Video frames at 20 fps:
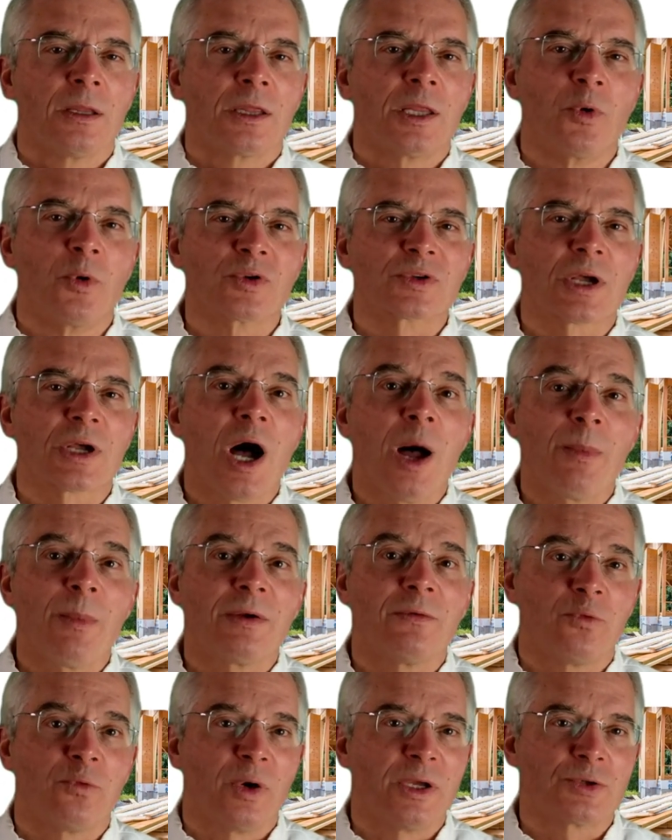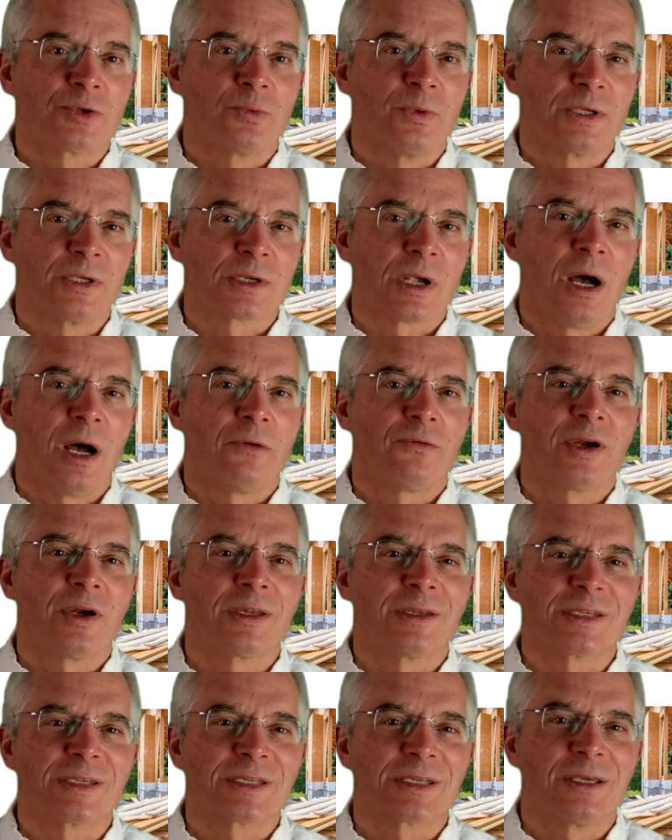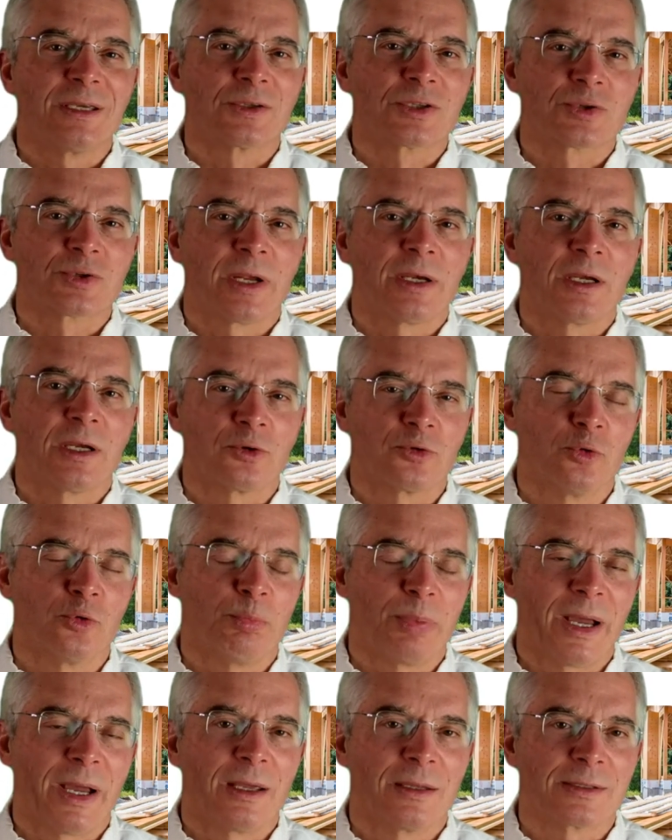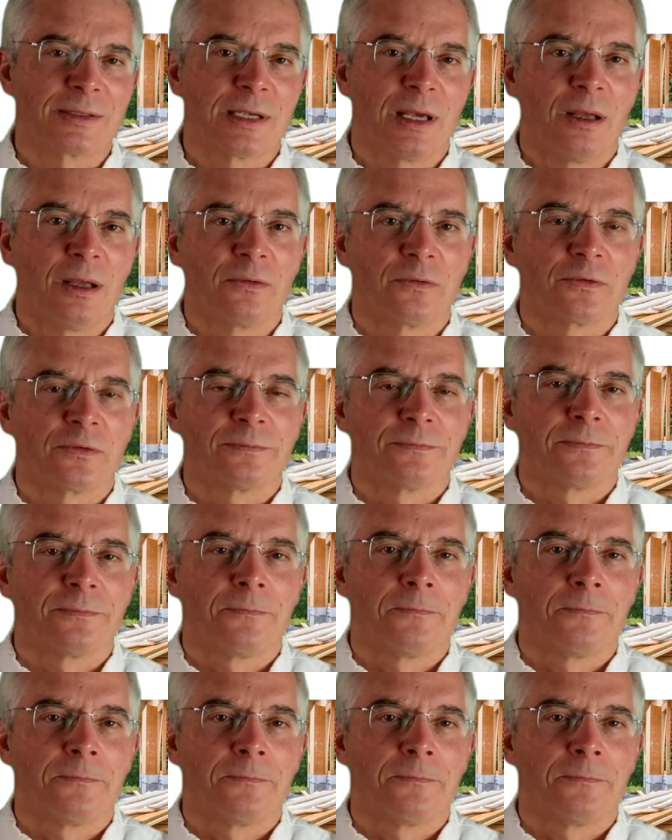the most common of which was offering the skills training group by itself.